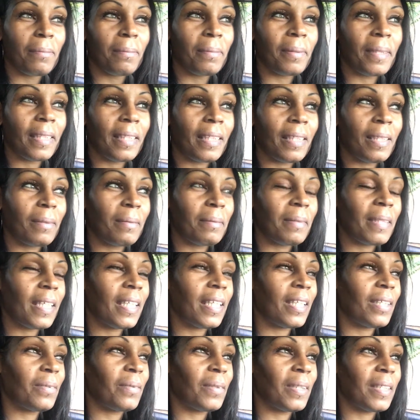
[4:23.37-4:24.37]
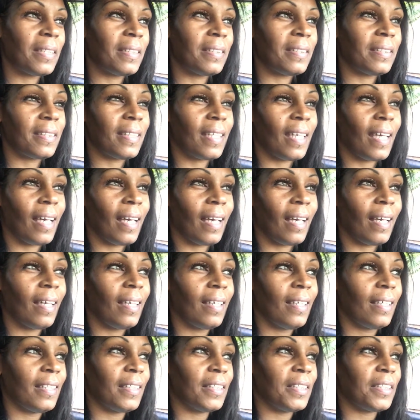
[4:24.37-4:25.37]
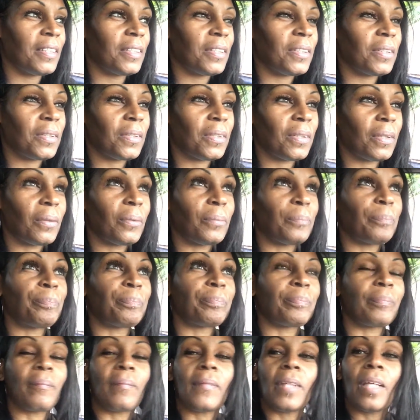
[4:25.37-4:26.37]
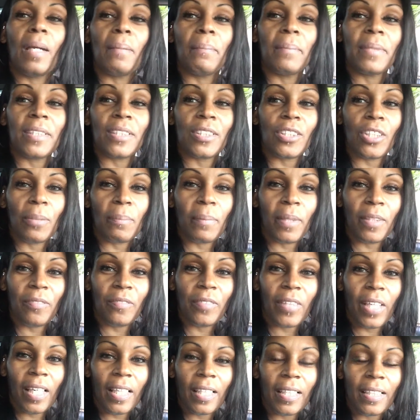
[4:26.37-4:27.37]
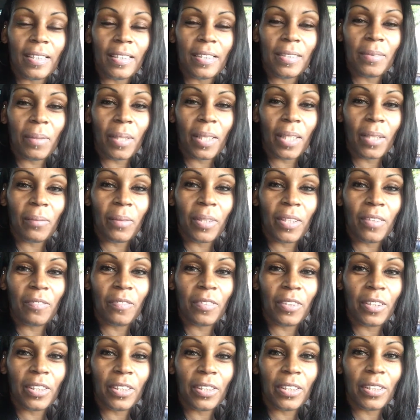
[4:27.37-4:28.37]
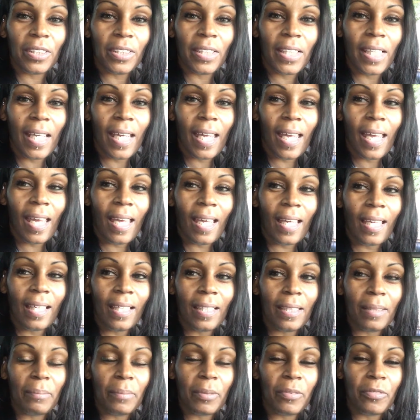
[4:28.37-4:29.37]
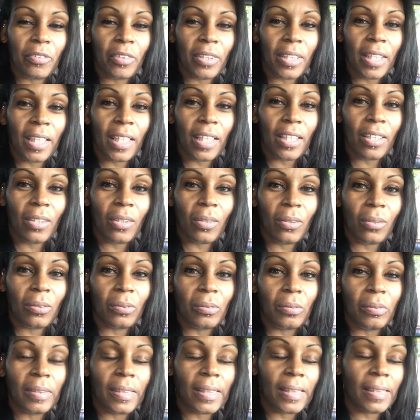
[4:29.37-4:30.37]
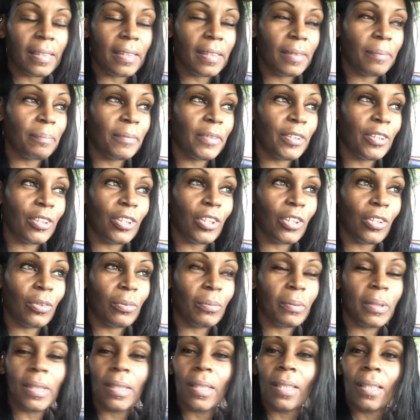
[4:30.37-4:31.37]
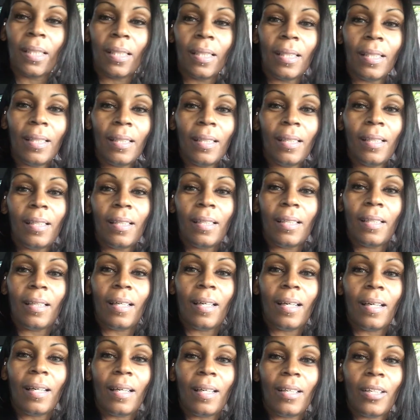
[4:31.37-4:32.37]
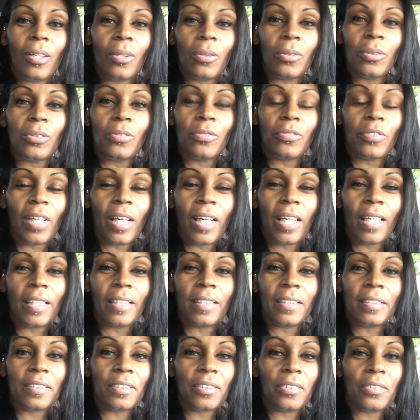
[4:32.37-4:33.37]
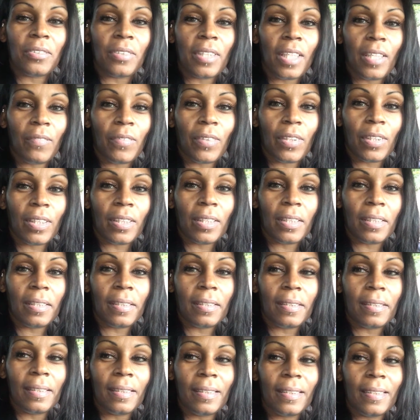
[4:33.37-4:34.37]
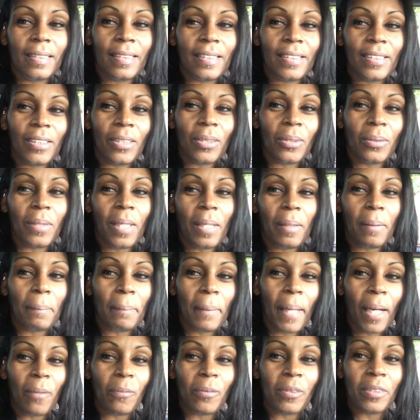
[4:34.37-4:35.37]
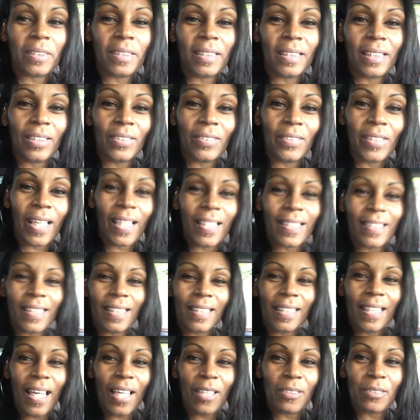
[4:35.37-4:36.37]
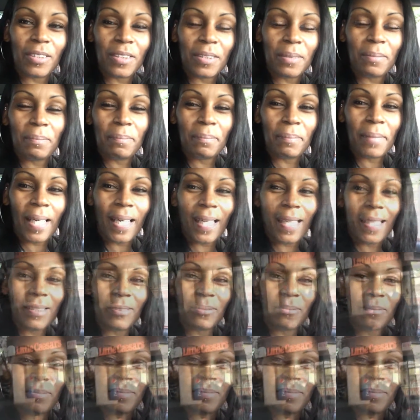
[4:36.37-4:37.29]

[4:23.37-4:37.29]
But uh, anyways, yeah. So I'm going to start my fries while I wait for her and before they get cold because, you know, cold fries are never good. So um, I will see you guys at the house. Bye.